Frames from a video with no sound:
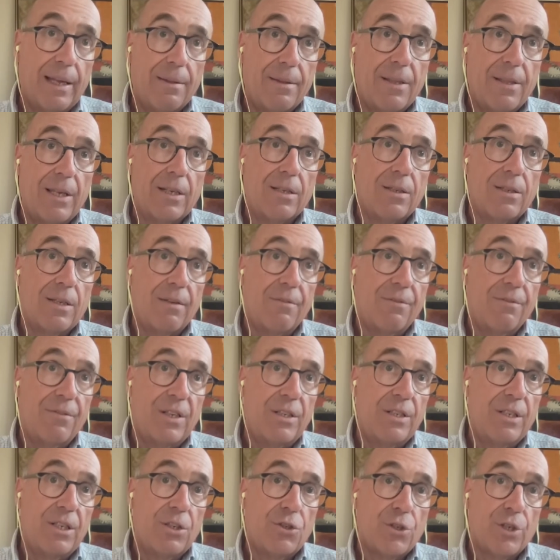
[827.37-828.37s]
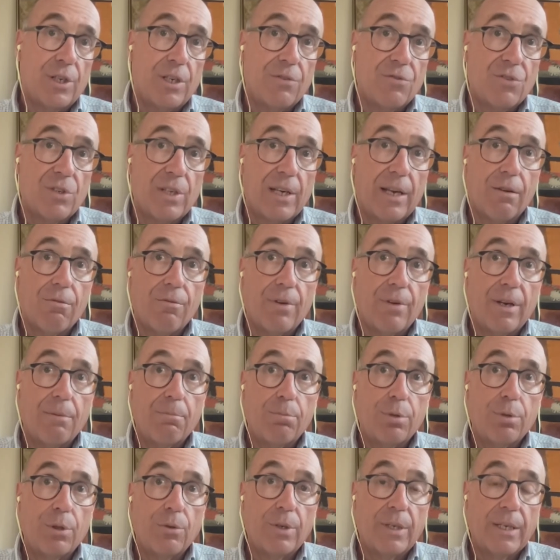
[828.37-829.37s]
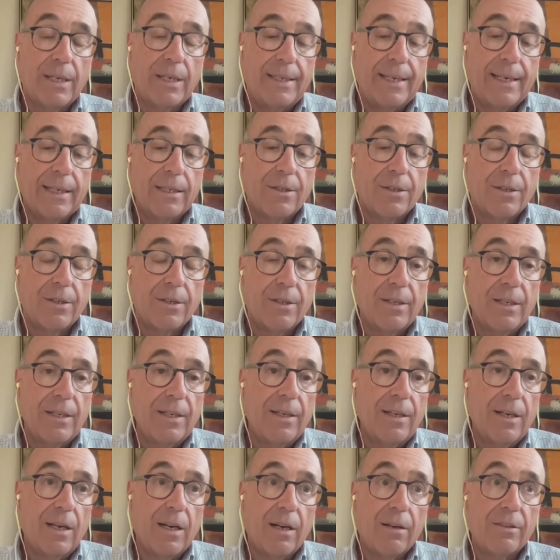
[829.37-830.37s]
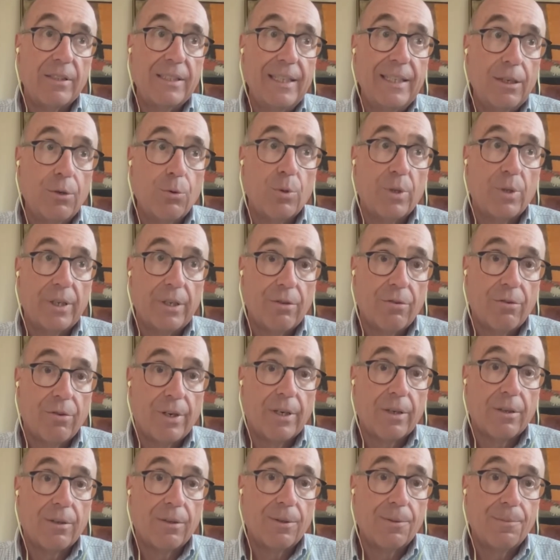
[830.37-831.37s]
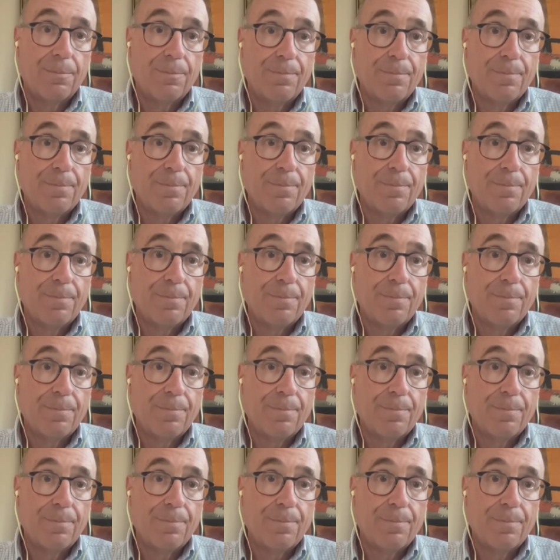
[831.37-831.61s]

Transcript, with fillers: and think and initiatives like Red Blue Connector are equally critical.